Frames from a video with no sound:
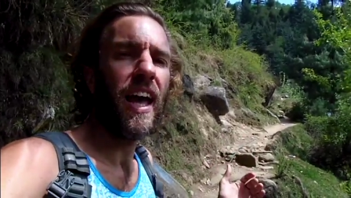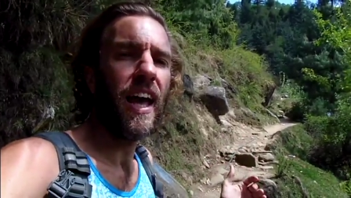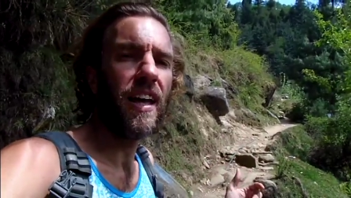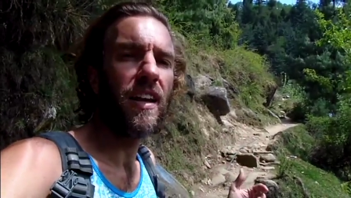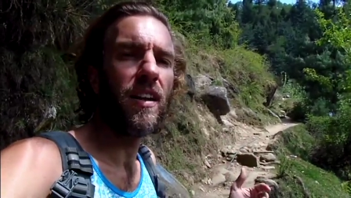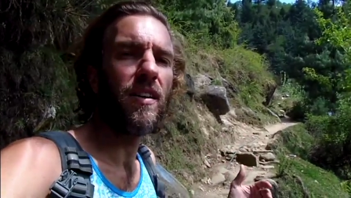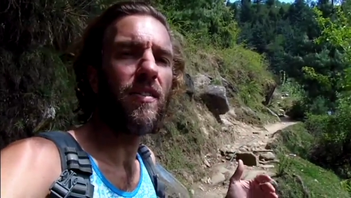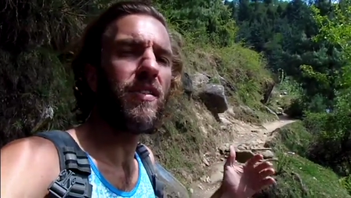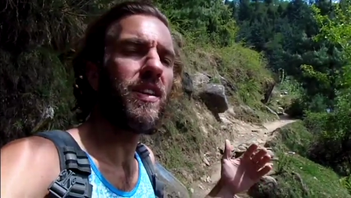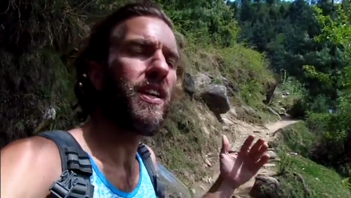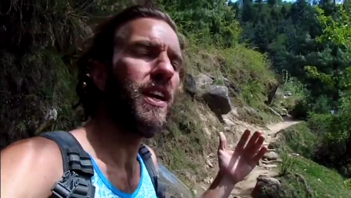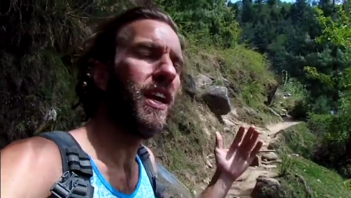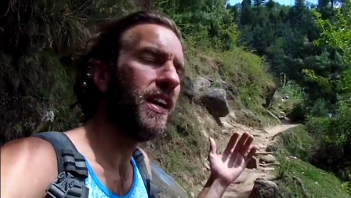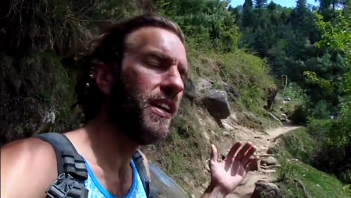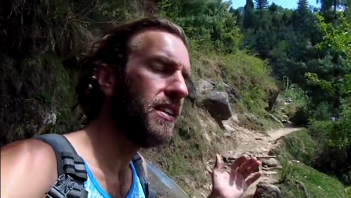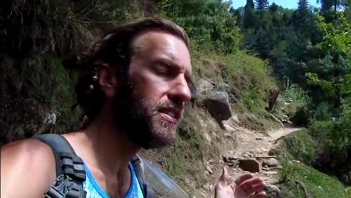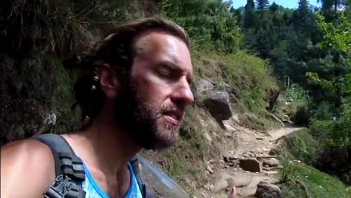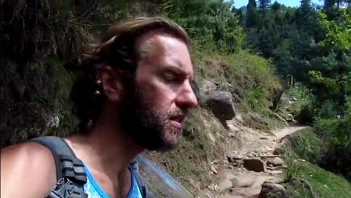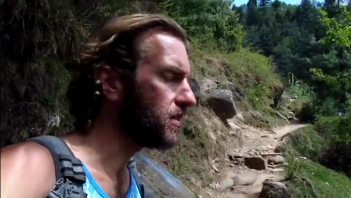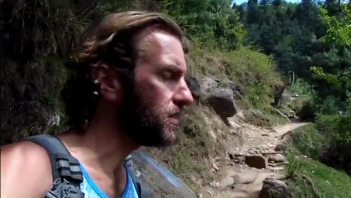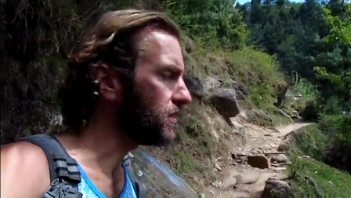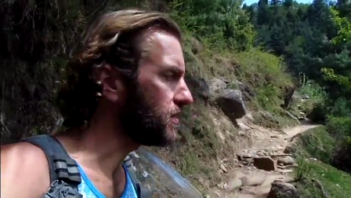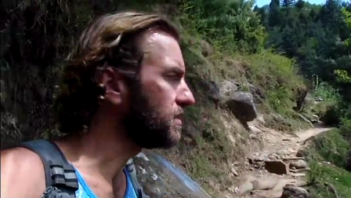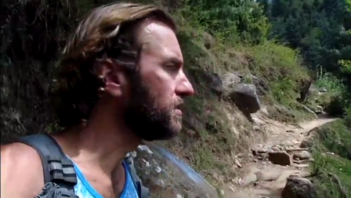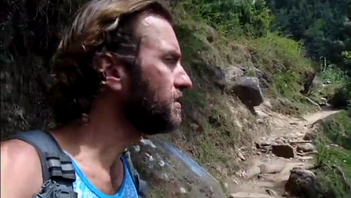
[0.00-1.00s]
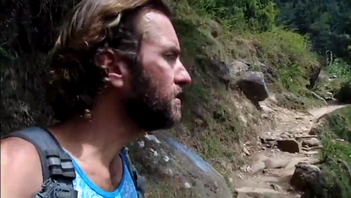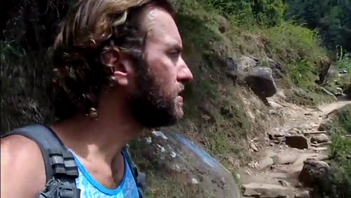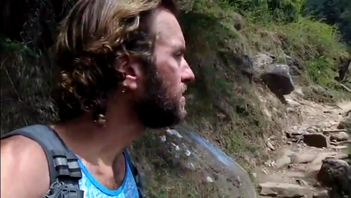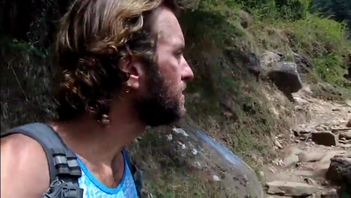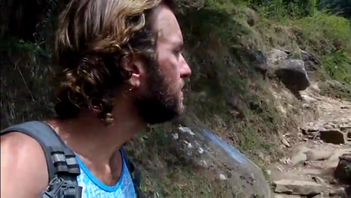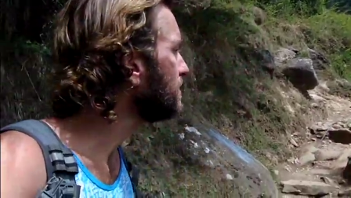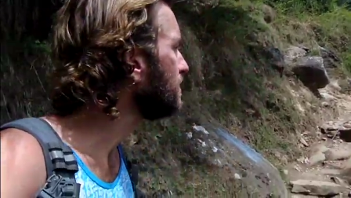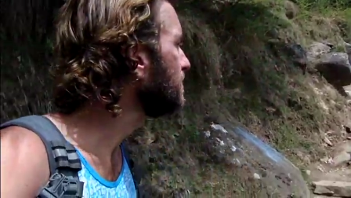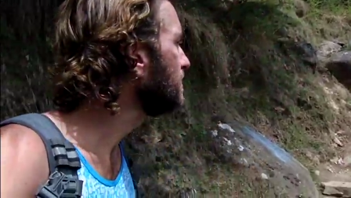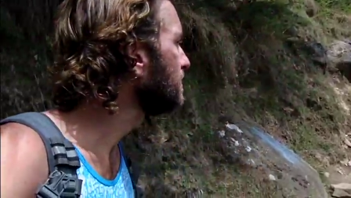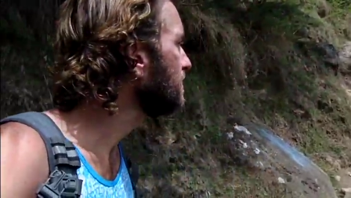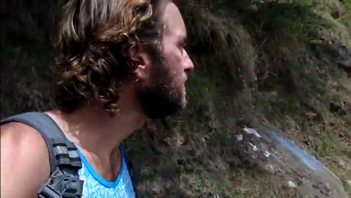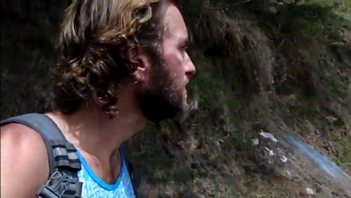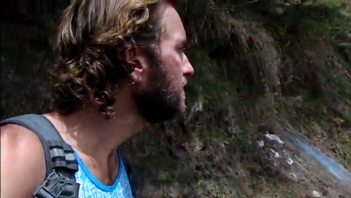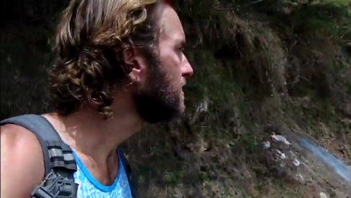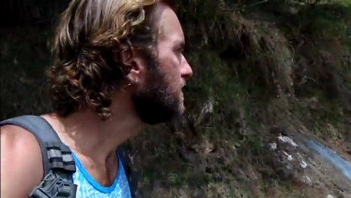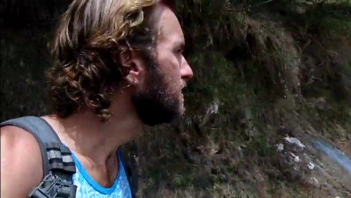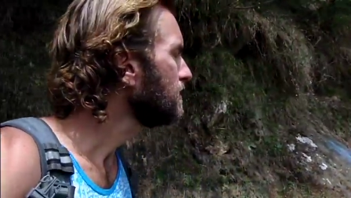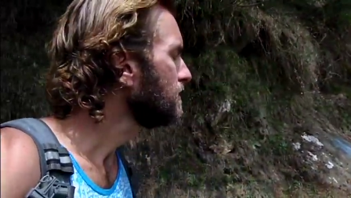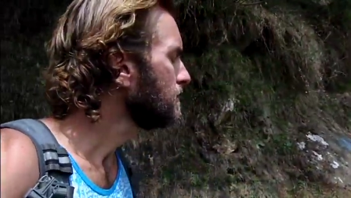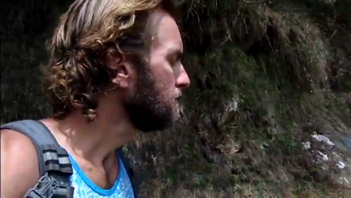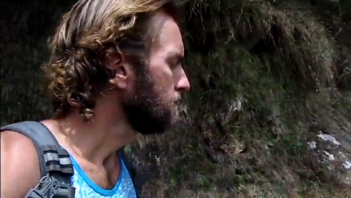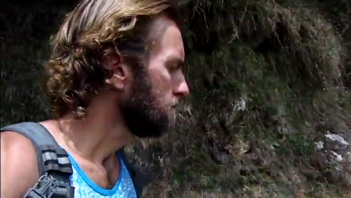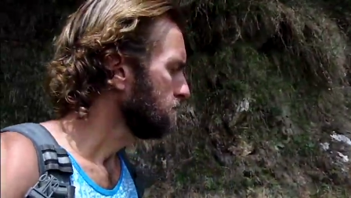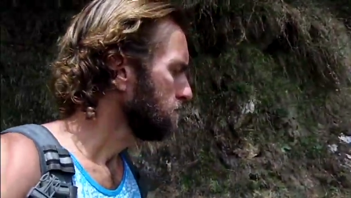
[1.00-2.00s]
and of the angels.
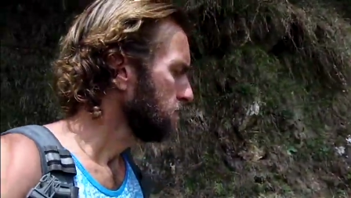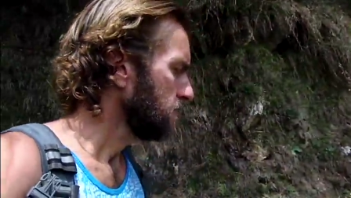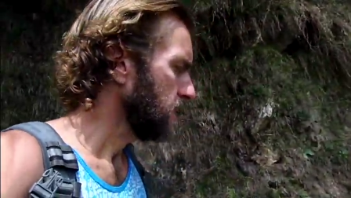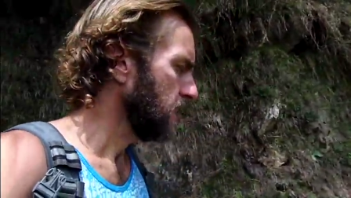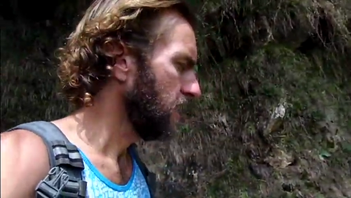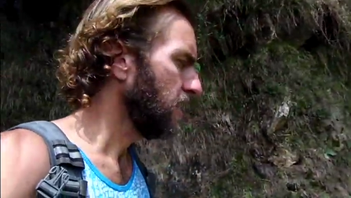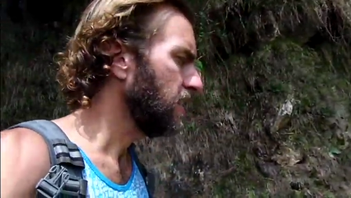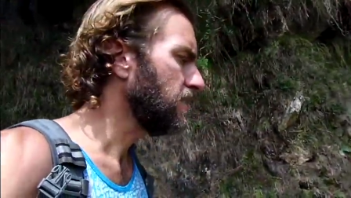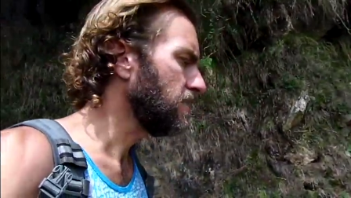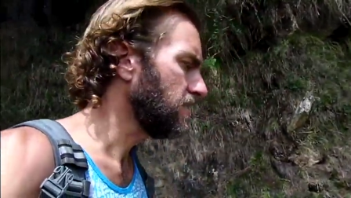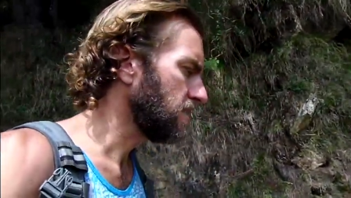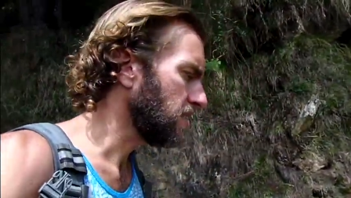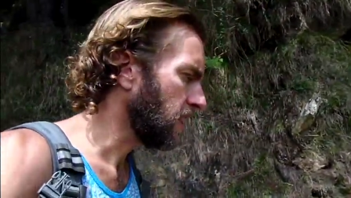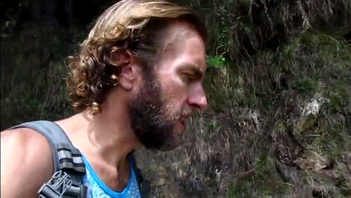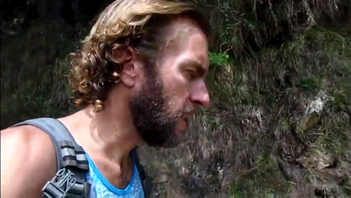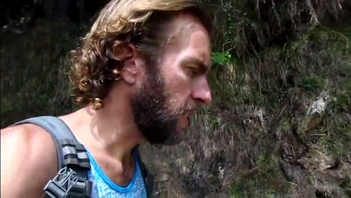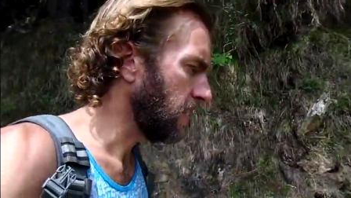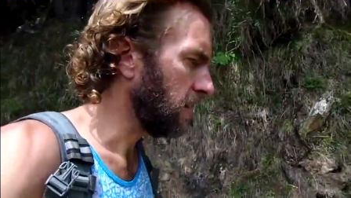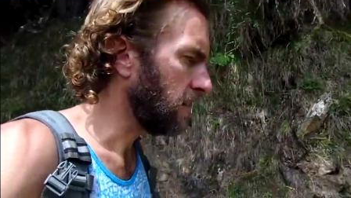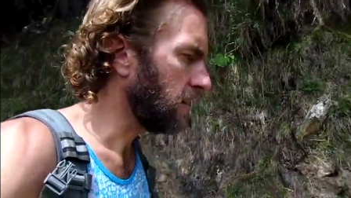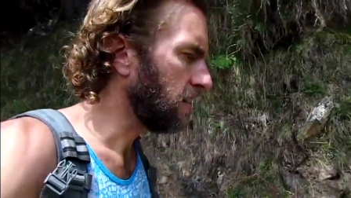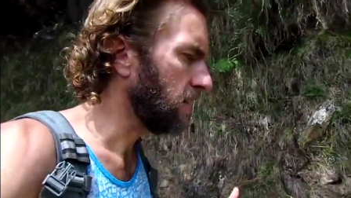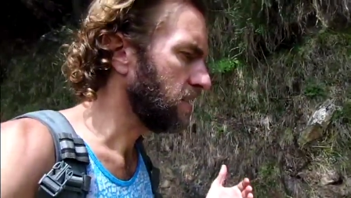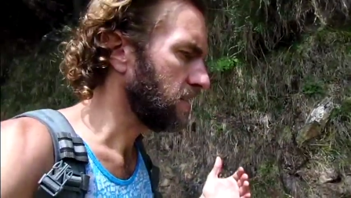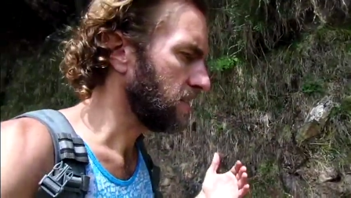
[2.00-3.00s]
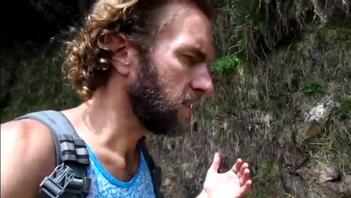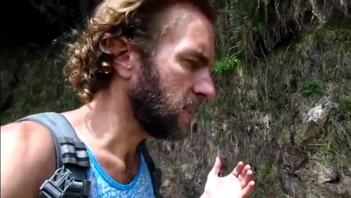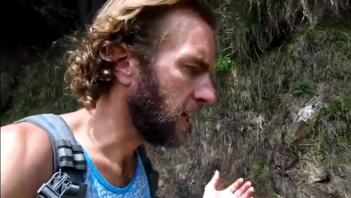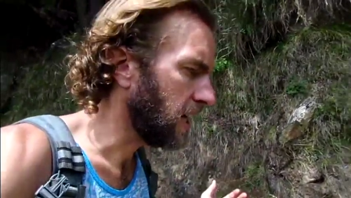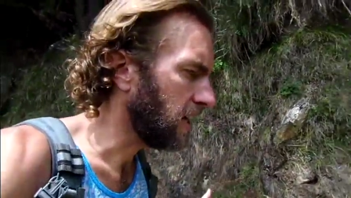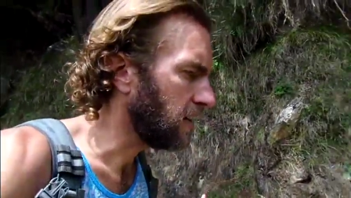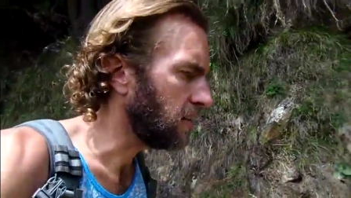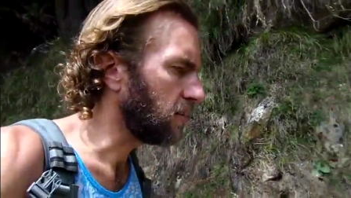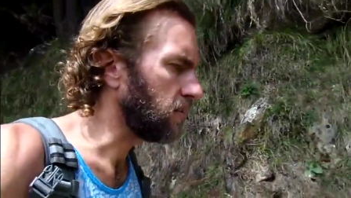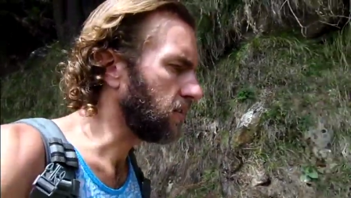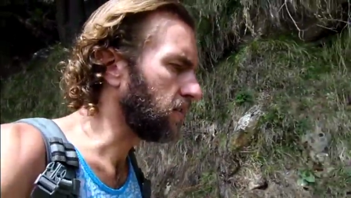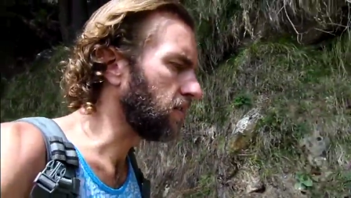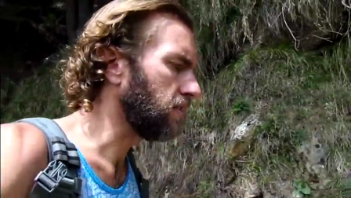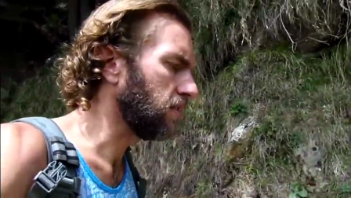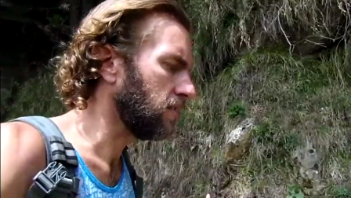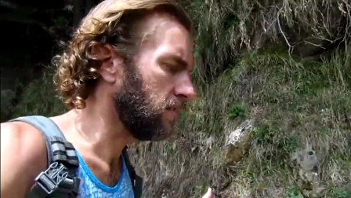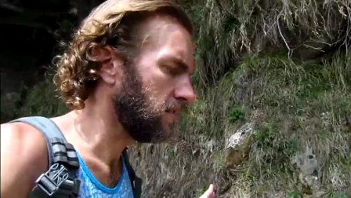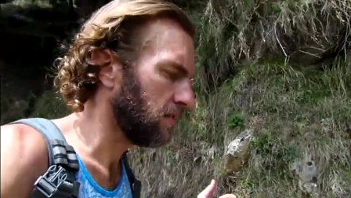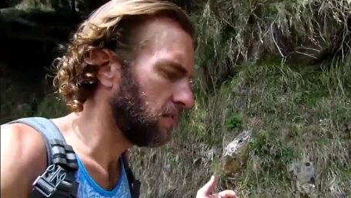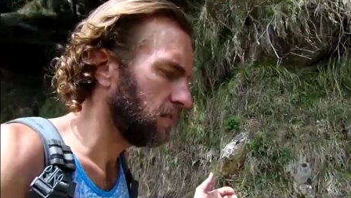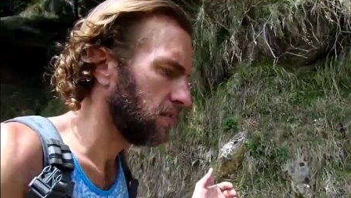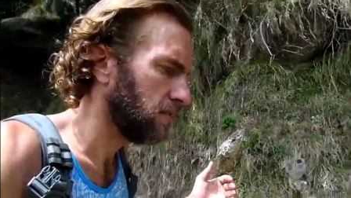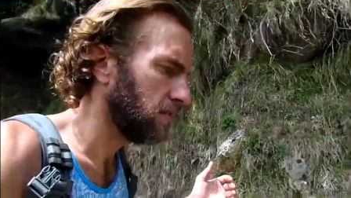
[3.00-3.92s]
It is a channeled